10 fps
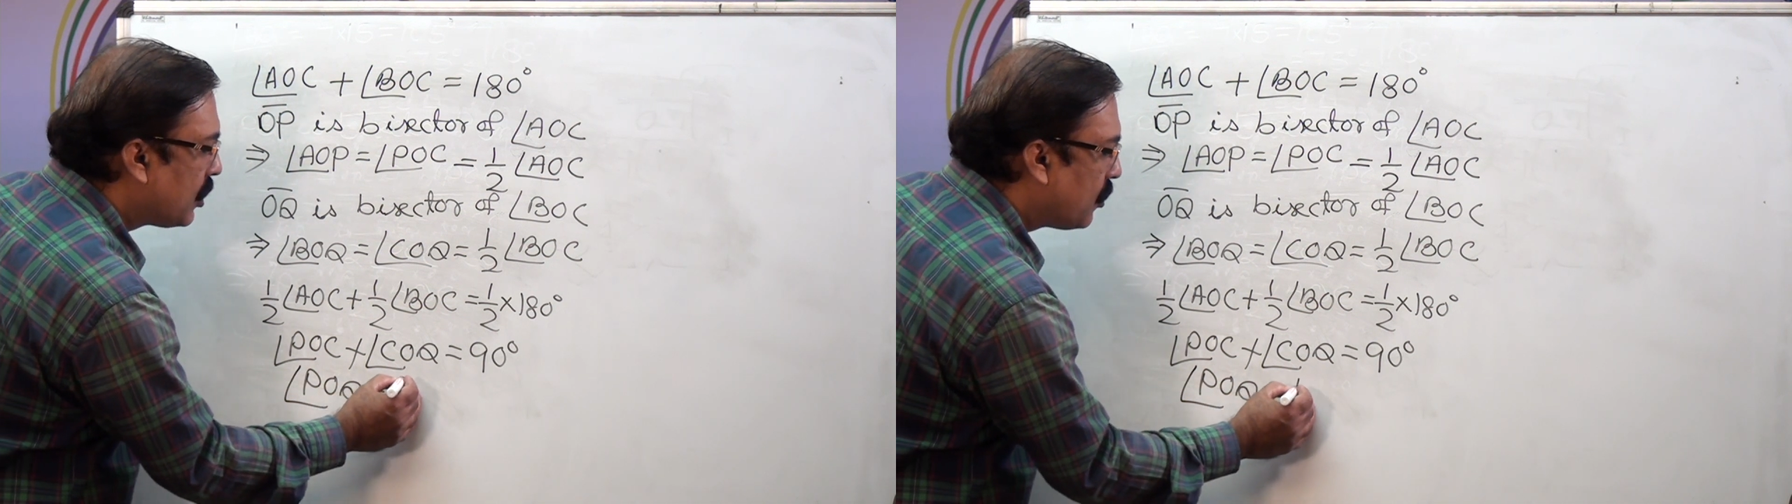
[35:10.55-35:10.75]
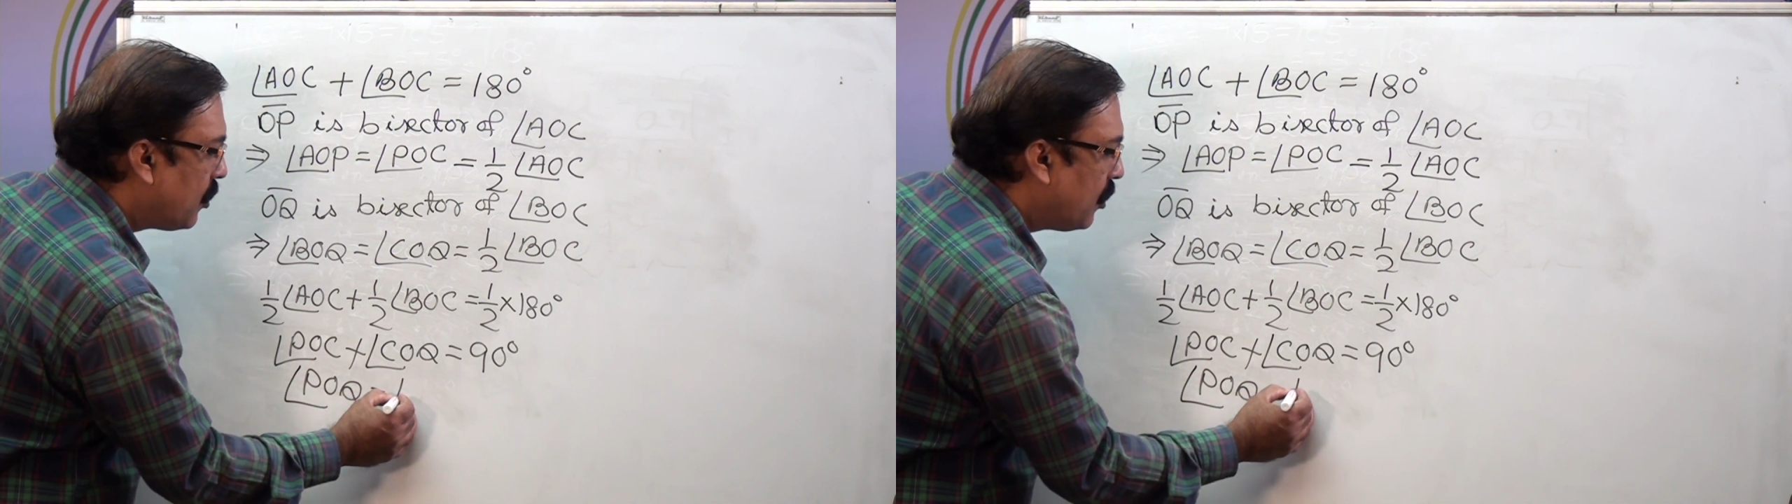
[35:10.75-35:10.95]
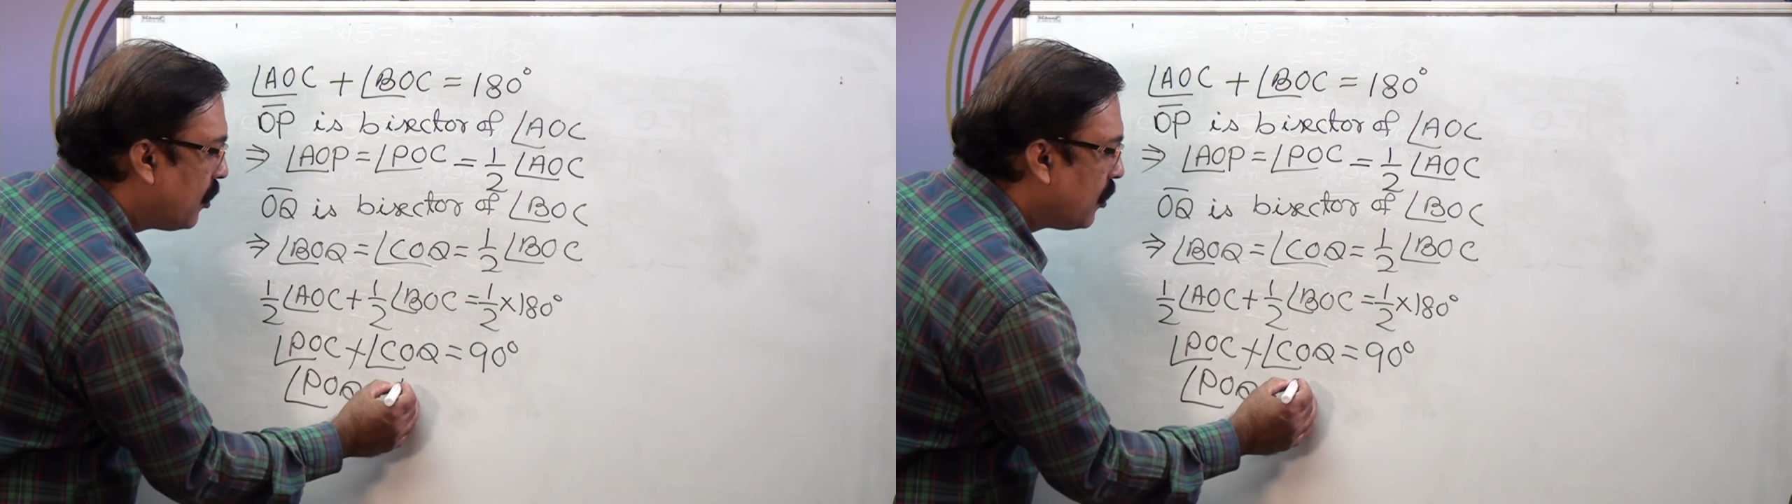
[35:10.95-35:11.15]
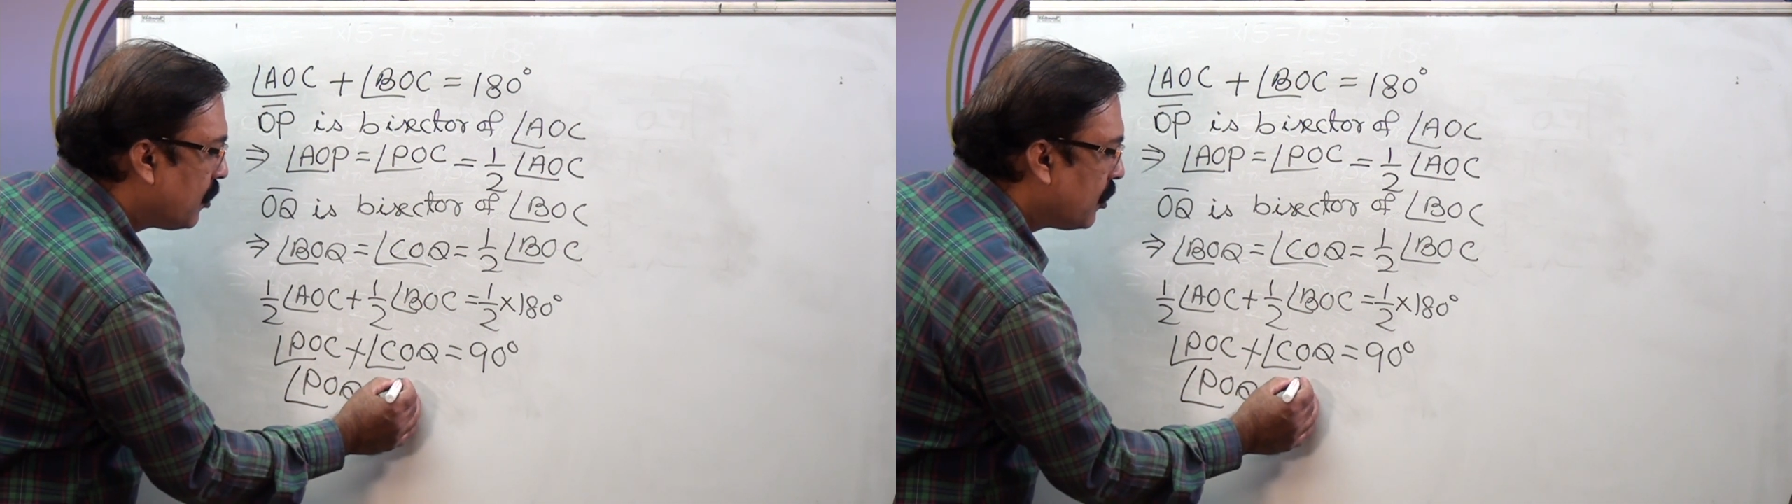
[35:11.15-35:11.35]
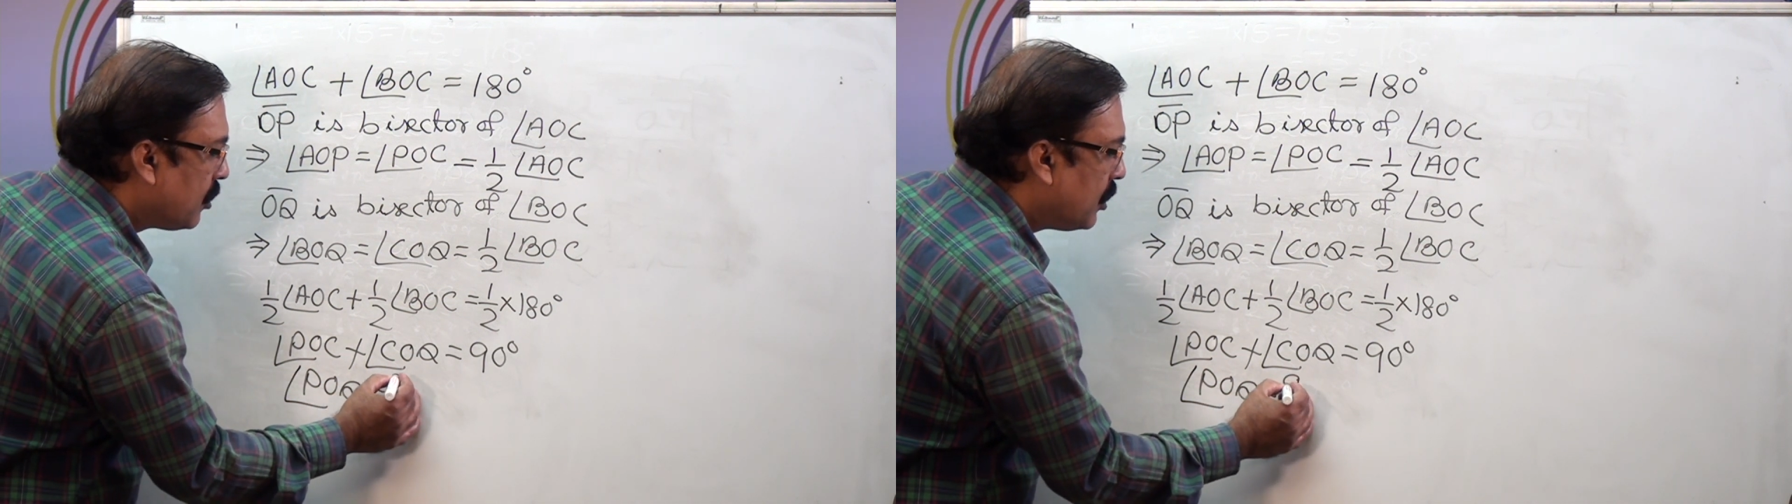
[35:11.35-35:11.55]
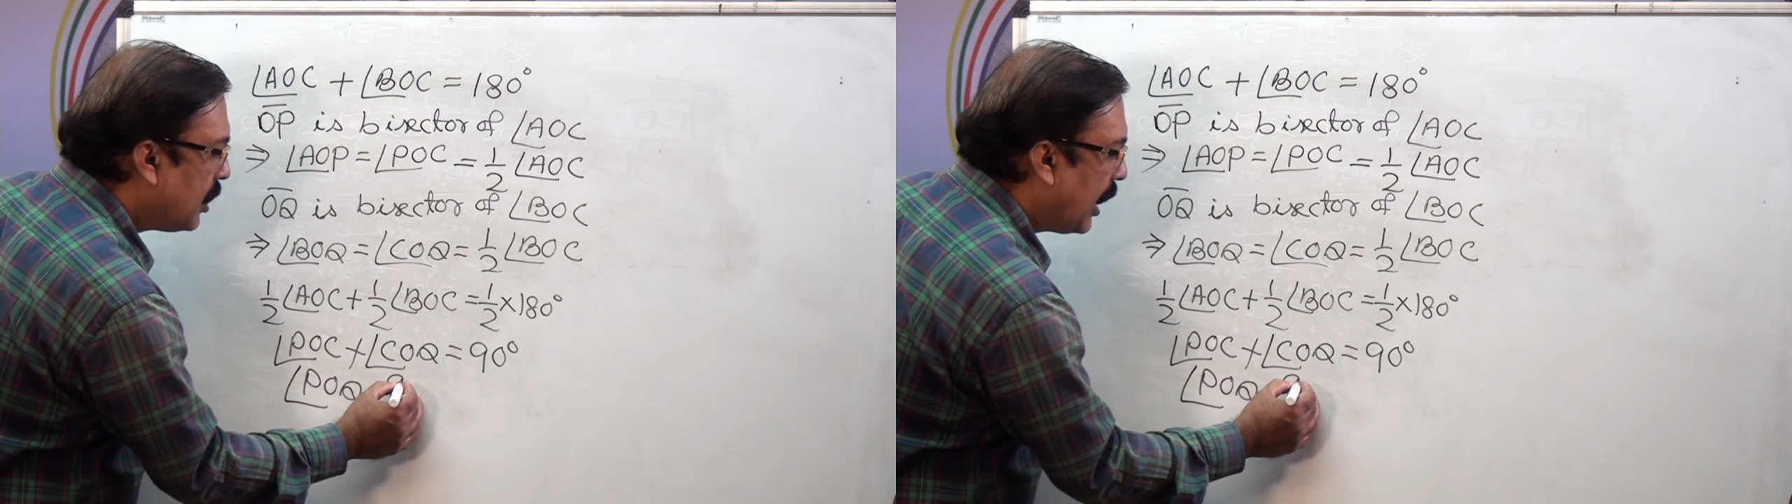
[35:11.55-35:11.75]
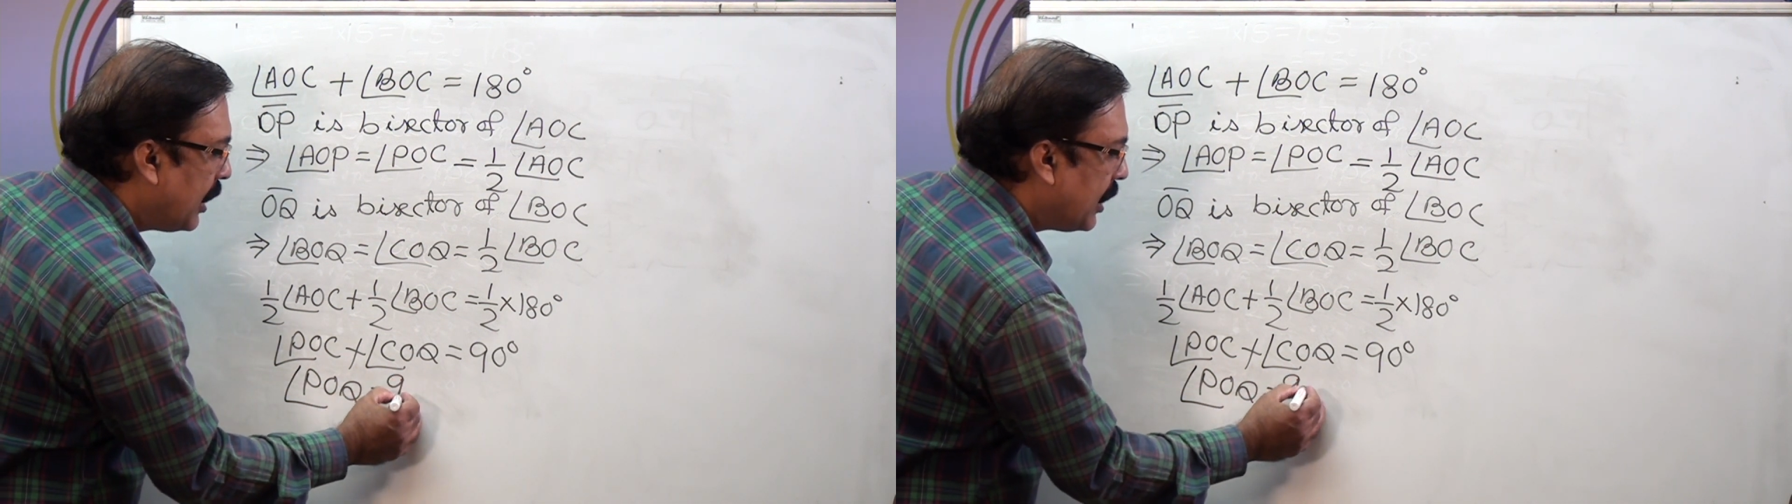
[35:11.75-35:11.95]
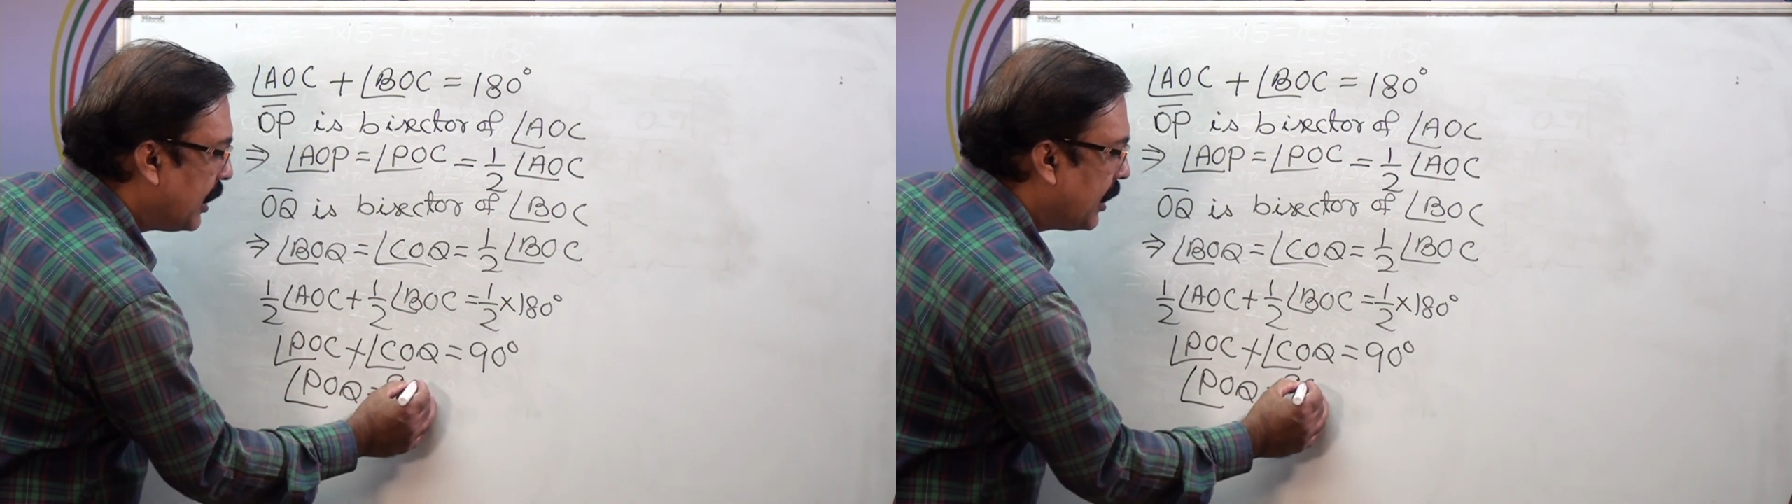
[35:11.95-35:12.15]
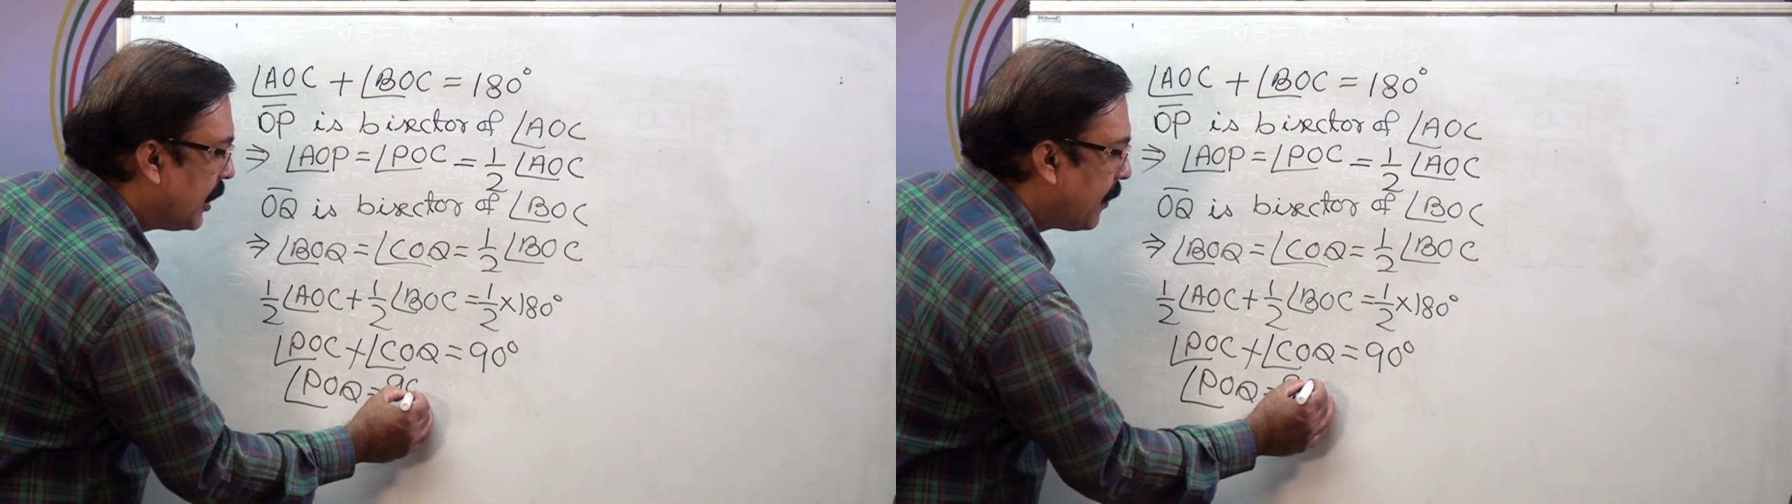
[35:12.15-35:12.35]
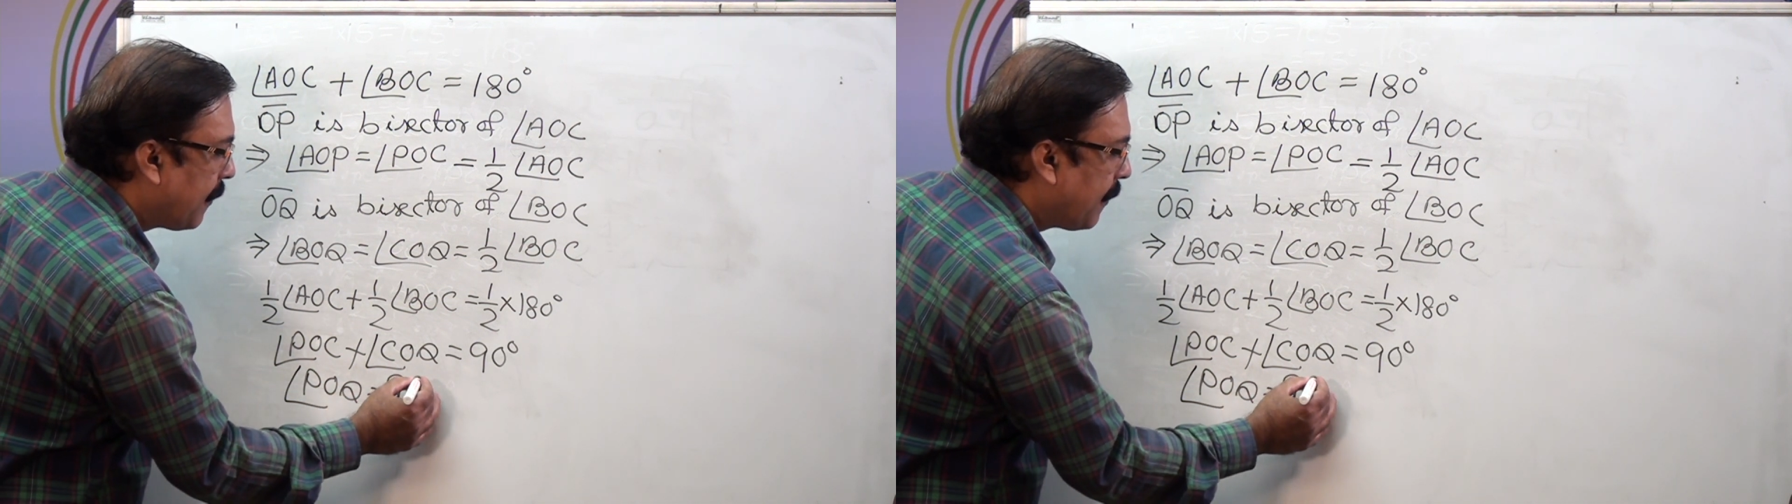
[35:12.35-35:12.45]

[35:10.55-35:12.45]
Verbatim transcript: to 90 degree.